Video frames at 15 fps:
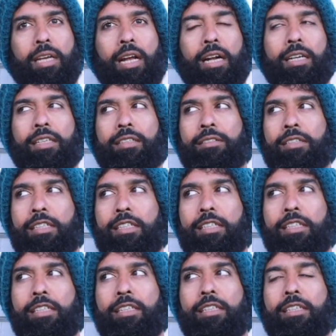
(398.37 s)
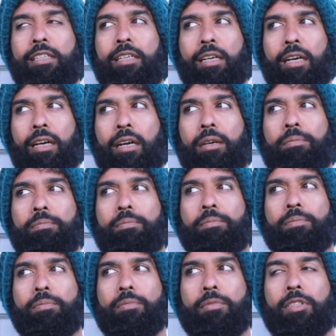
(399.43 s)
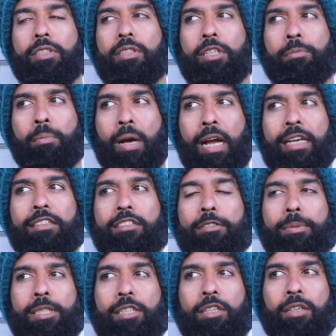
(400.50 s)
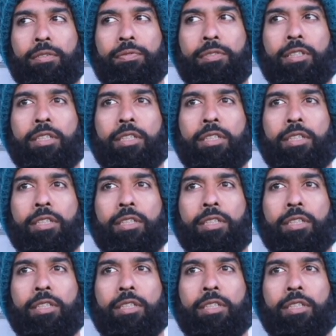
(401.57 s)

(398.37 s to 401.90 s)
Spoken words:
And it really reminds me of